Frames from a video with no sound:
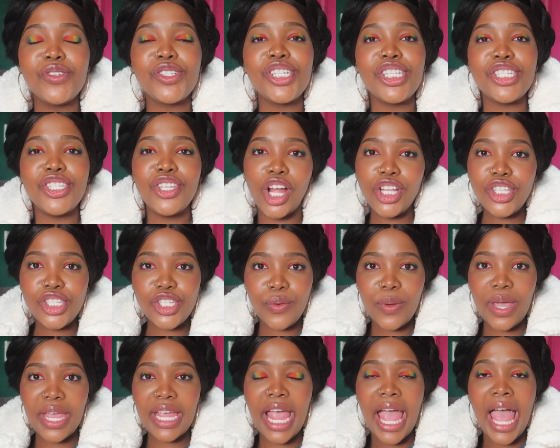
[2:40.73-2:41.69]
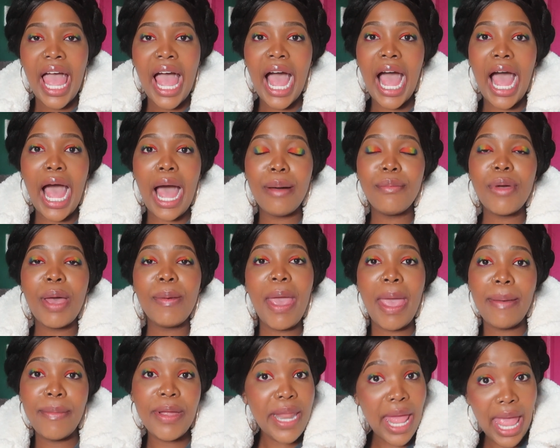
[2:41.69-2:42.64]
She's not doing
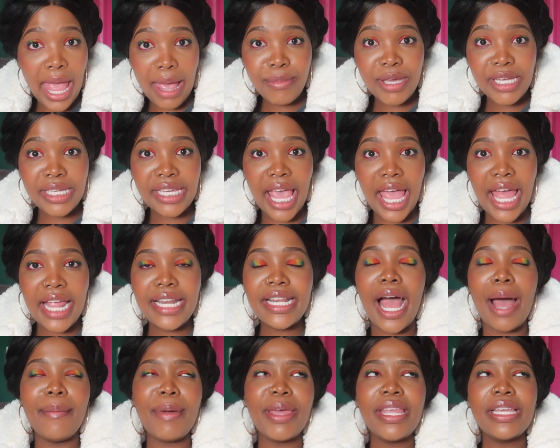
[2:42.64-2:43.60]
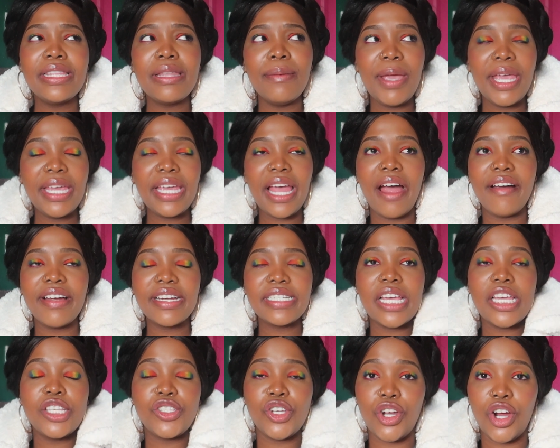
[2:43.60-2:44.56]
M&M again. And I think the main
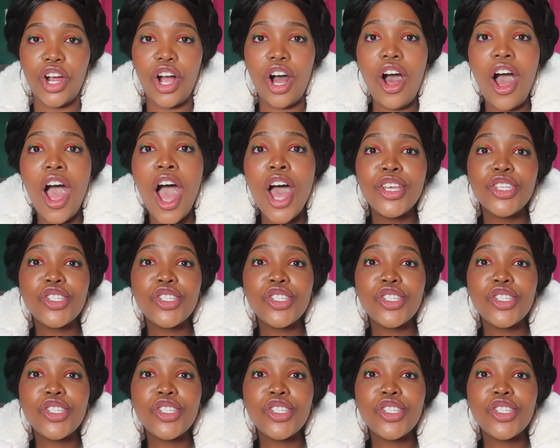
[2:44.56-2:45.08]
character is a girl.